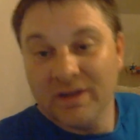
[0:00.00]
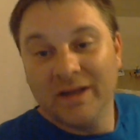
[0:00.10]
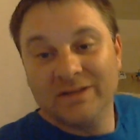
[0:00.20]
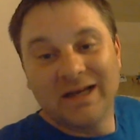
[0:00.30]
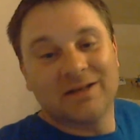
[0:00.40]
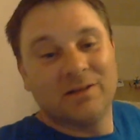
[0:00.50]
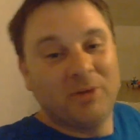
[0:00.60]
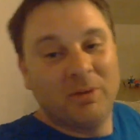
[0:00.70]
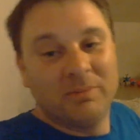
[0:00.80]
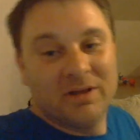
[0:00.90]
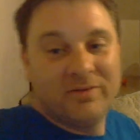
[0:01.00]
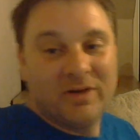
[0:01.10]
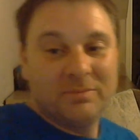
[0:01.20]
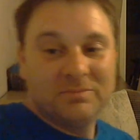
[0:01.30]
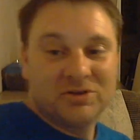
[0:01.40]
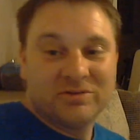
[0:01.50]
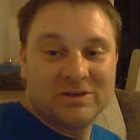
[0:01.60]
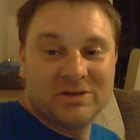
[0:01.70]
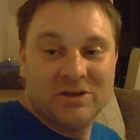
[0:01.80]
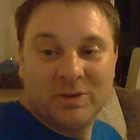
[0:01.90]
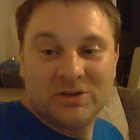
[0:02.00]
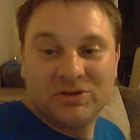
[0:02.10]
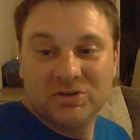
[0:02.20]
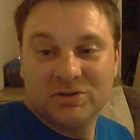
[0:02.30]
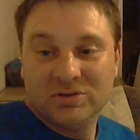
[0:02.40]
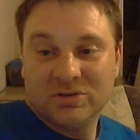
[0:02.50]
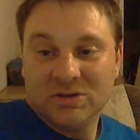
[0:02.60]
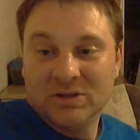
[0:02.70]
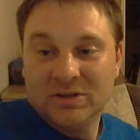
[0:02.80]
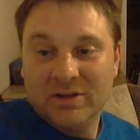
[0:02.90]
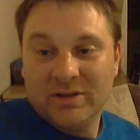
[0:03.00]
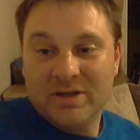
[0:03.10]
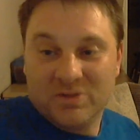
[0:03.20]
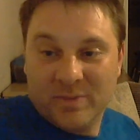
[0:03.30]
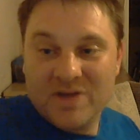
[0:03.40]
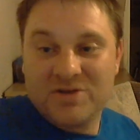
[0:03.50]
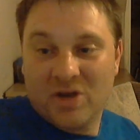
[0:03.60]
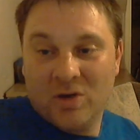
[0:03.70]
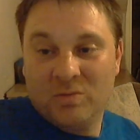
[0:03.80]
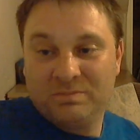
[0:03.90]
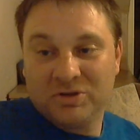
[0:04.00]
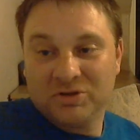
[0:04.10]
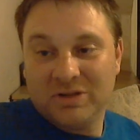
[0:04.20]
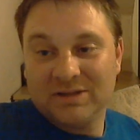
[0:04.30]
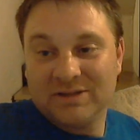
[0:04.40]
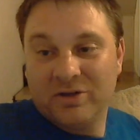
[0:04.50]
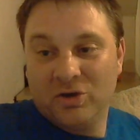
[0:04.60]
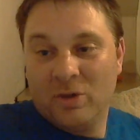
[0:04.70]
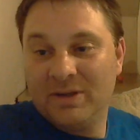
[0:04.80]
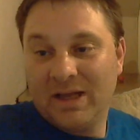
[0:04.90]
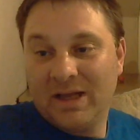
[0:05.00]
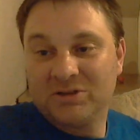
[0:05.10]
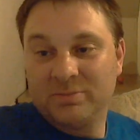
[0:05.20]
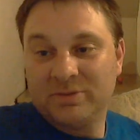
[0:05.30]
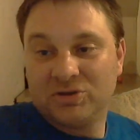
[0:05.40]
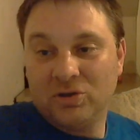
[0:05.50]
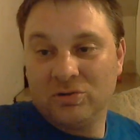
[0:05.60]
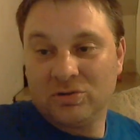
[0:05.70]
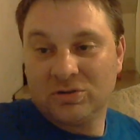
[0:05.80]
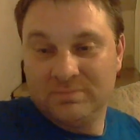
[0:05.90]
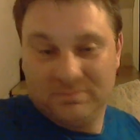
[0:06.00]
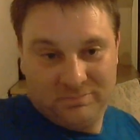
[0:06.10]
Exactly, beyond belief. Yep, Socratic questions is the way to go. Because, like I said, nobody likes to be told. So